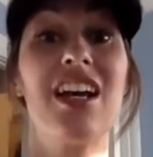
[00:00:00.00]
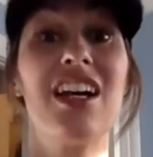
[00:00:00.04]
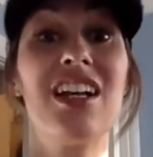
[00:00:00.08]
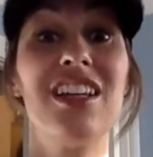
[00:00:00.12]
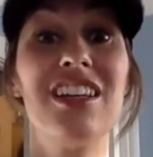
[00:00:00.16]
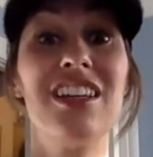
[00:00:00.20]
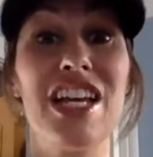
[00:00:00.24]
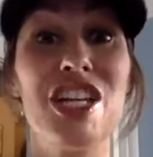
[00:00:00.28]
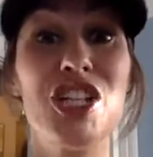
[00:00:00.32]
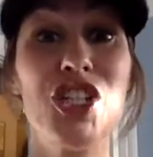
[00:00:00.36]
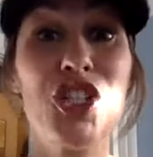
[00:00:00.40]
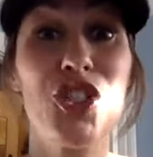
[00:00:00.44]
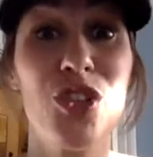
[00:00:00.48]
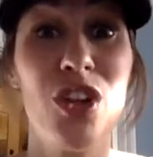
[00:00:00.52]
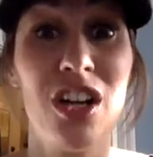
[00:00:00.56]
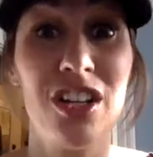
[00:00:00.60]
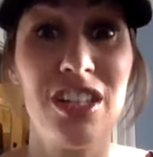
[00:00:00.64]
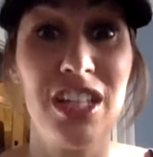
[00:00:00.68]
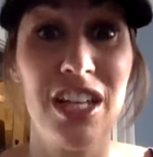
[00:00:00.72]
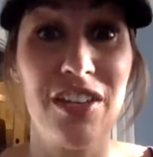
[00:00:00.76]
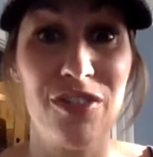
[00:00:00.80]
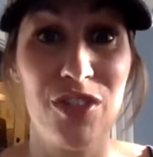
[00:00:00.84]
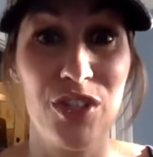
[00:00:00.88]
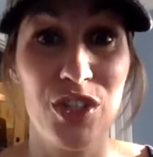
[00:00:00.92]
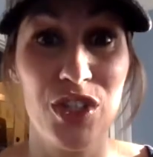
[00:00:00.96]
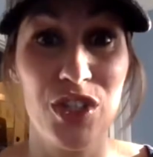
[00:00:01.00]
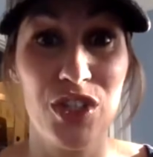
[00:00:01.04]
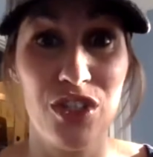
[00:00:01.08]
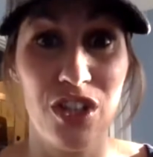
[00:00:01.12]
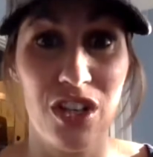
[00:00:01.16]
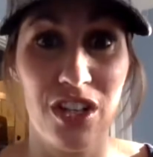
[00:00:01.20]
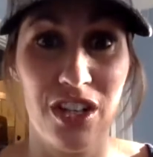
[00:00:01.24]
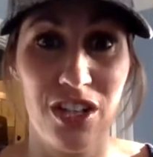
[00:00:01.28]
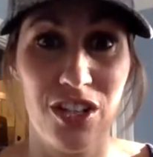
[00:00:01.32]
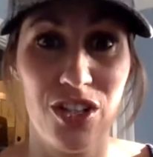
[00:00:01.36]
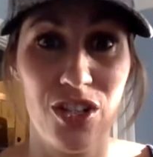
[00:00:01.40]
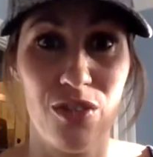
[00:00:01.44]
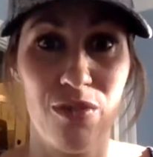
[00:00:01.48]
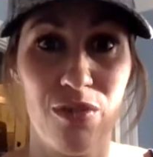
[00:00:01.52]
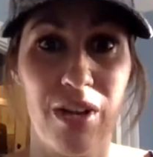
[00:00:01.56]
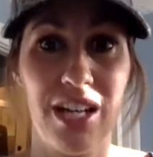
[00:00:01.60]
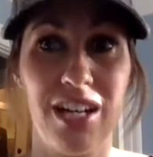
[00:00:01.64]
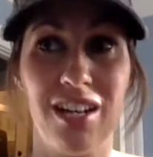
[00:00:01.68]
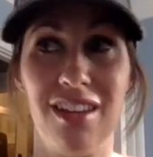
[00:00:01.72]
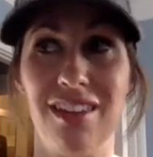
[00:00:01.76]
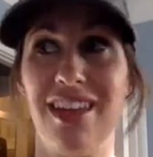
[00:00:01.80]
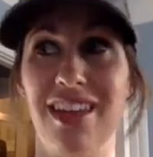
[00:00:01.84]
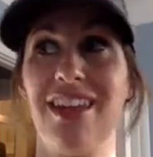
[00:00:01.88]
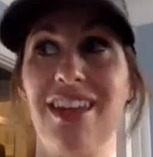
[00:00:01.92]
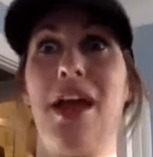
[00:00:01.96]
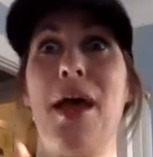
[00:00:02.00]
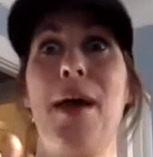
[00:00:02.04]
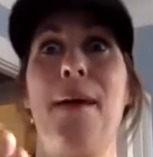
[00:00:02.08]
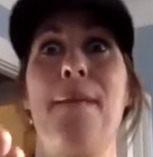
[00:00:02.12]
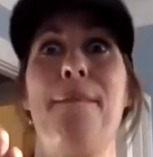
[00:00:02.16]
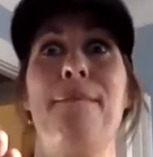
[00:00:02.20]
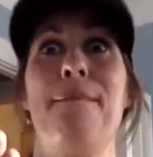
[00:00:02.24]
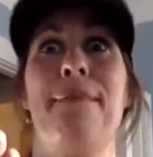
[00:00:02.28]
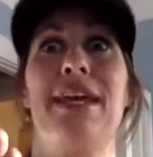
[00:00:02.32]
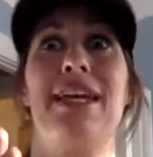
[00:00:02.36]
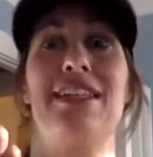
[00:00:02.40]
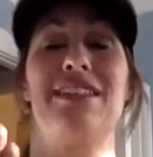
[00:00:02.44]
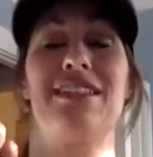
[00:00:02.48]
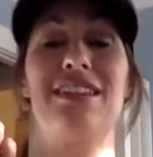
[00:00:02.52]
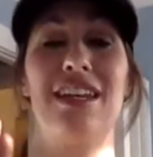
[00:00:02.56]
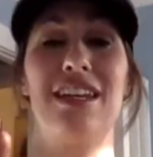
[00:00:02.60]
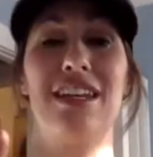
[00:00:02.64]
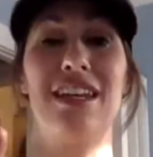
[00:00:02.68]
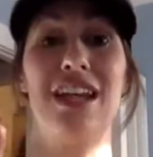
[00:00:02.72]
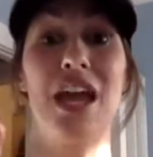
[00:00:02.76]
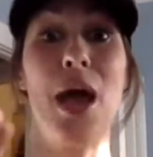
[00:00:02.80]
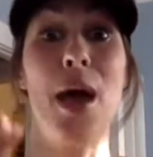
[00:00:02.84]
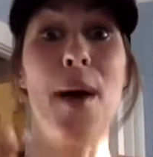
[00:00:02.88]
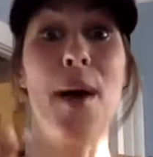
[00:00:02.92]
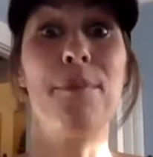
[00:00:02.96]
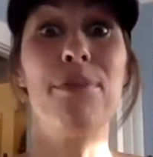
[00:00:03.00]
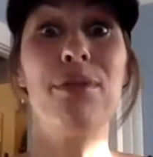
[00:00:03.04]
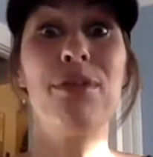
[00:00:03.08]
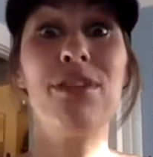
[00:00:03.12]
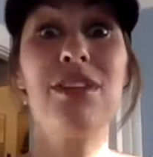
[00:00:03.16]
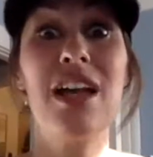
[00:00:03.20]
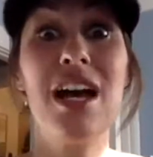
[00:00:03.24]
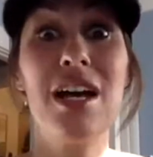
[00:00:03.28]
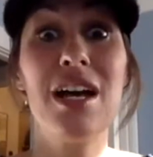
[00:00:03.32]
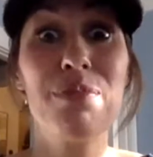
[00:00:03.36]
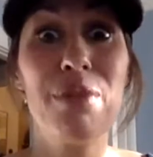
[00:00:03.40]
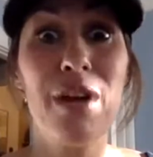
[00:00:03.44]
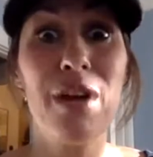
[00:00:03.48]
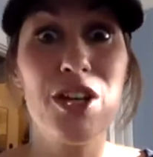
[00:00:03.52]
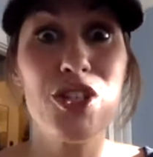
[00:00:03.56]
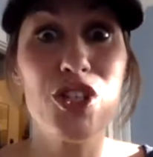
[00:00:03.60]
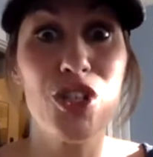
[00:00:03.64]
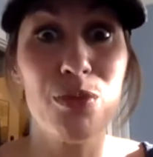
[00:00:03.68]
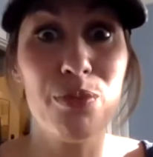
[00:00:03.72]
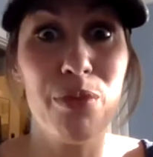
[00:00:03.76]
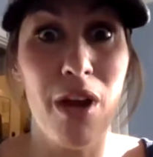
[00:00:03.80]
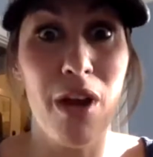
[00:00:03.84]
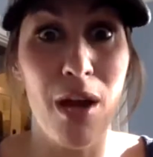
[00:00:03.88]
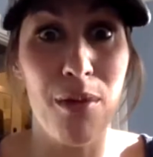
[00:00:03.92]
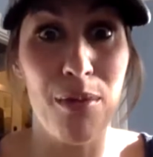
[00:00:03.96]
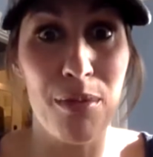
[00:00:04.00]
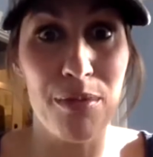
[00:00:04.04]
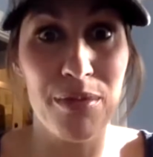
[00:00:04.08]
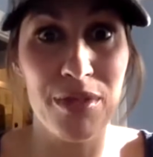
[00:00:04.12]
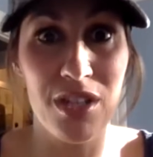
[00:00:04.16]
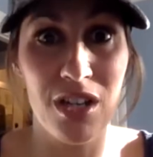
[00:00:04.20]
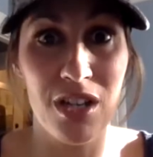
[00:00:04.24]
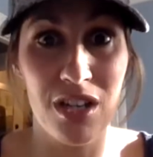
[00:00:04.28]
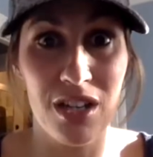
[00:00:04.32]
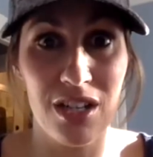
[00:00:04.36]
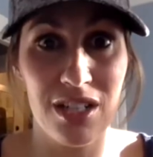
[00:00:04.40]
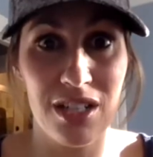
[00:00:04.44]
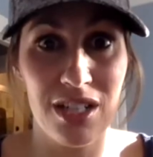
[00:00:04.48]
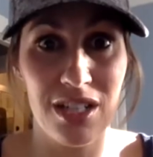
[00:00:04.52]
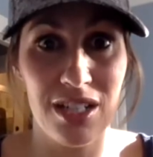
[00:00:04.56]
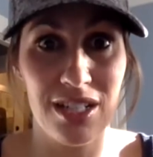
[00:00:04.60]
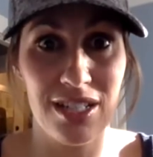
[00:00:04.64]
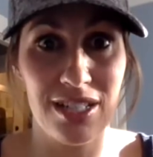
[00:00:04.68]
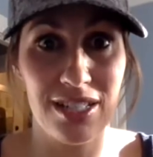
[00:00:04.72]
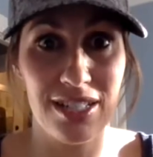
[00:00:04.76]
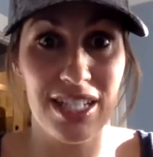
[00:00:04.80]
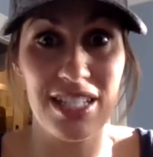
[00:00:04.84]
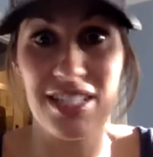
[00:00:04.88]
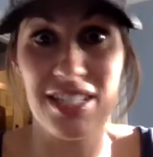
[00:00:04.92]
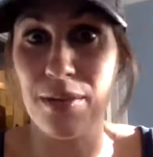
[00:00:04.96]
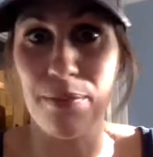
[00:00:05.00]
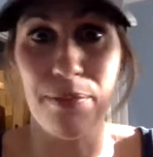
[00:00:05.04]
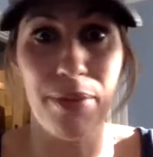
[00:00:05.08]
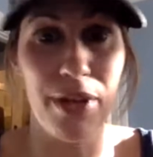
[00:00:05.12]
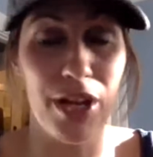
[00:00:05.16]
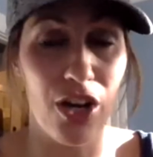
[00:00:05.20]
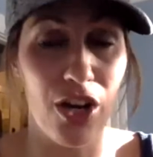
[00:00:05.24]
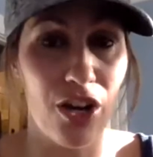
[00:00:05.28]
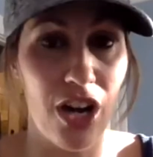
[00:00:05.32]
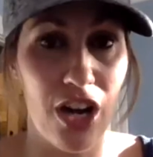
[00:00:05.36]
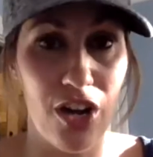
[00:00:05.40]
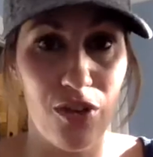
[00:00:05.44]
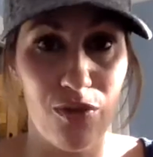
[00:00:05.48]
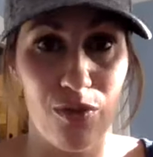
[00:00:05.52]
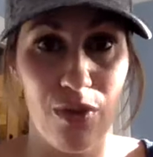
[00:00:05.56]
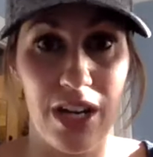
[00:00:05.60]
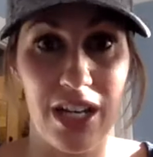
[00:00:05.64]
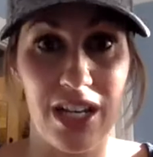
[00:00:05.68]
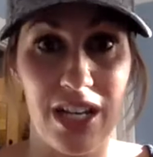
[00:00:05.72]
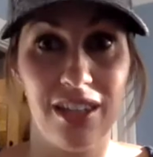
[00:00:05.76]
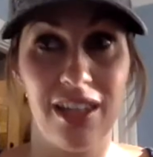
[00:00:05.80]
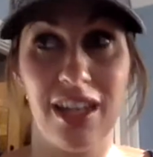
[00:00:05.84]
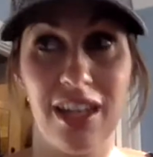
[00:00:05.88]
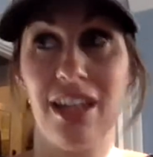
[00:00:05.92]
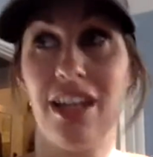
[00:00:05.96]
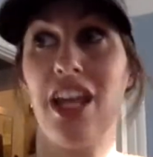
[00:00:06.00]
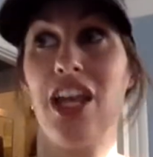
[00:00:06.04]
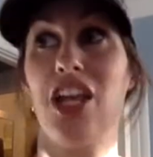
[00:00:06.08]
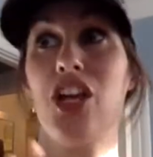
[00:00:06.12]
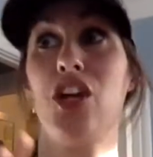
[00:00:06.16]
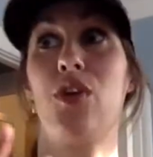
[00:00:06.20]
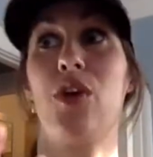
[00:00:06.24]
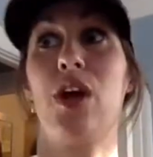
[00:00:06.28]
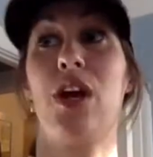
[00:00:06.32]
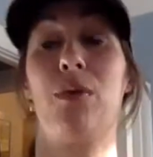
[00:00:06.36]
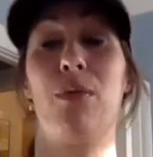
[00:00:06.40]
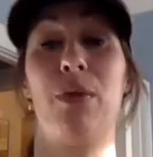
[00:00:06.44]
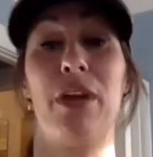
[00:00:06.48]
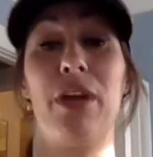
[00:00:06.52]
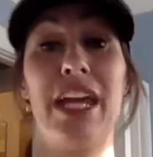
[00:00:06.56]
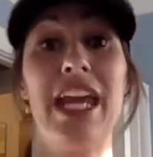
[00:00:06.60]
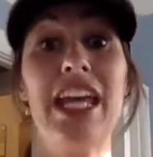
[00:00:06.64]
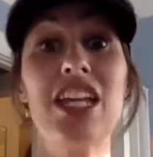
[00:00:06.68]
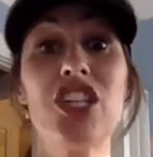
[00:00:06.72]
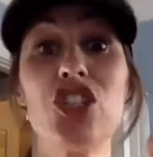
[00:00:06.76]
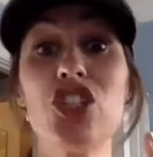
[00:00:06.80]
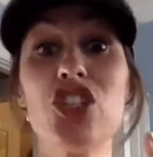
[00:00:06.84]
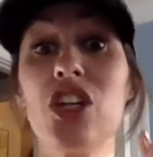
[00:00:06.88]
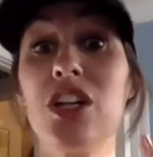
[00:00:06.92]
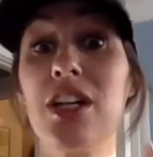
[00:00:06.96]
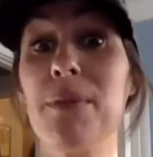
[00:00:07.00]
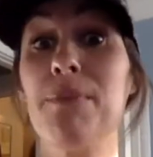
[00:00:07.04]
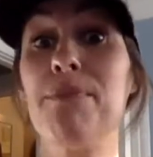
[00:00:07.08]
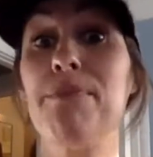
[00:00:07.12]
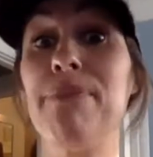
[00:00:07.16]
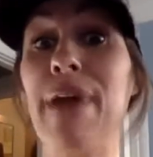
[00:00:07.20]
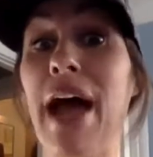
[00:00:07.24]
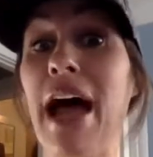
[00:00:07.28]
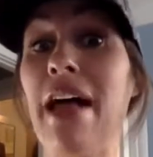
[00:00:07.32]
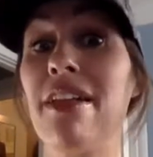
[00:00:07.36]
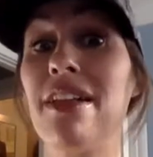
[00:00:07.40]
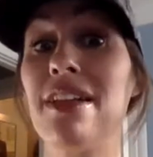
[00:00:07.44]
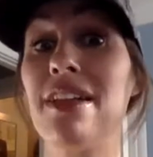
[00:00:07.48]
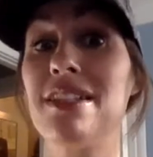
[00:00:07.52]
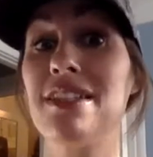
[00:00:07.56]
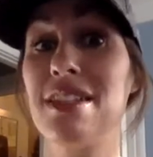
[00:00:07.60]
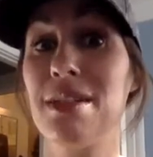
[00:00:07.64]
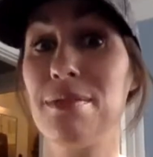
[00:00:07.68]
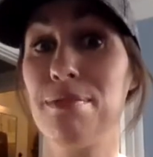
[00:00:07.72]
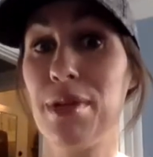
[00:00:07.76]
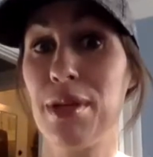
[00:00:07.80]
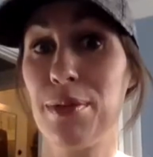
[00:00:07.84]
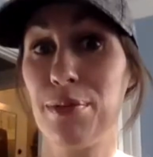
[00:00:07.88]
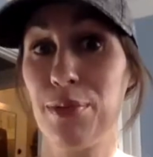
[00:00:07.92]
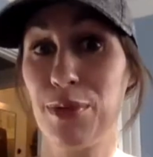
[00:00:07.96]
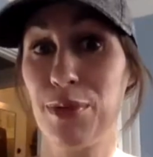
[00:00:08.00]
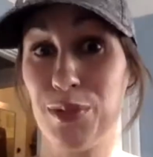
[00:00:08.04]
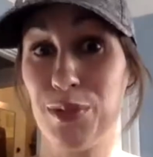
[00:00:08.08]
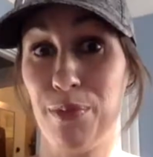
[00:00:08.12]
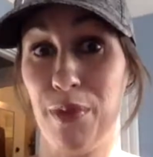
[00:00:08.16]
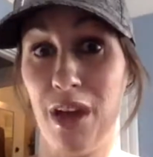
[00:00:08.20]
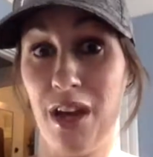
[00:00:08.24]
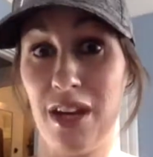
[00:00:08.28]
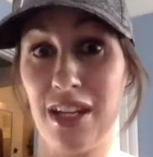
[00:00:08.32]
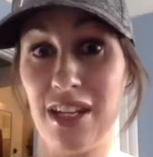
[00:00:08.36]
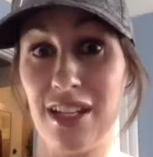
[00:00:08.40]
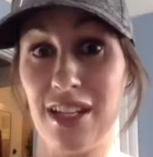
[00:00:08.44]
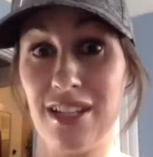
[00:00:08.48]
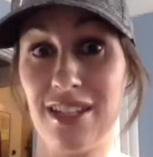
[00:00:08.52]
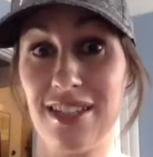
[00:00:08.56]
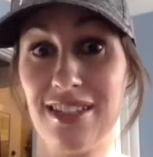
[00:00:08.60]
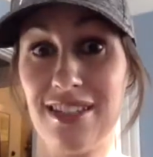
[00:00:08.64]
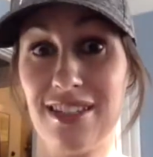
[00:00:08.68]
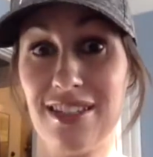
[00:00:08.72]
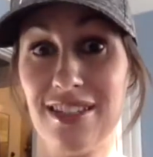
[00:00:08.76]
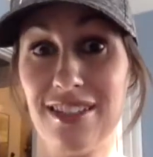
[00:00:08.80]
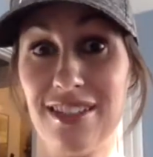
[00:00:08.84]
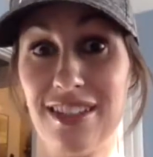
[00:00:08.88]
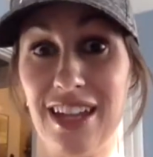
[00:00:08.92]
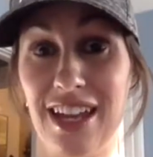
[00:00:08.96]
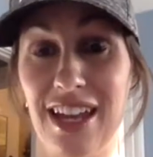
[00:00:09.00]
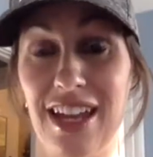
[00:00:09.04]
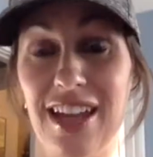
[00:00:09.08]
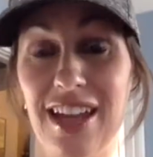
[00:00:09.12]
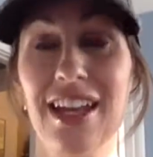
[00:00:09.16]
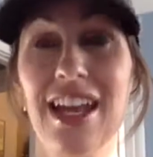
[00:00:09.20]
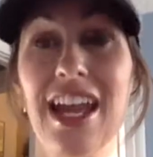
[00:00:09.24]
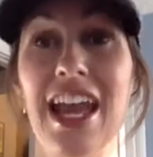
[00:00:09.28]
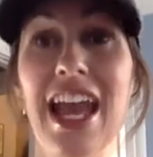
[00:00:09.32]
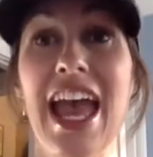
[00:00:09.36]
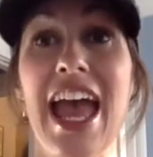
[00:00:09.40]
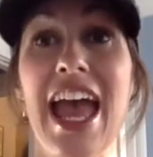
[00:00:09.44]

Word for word: Cholesterol levels started to regulate, amazing. Blood pressure problems started to disappear and regulate, incredible. It started balancing people's bodies, okay?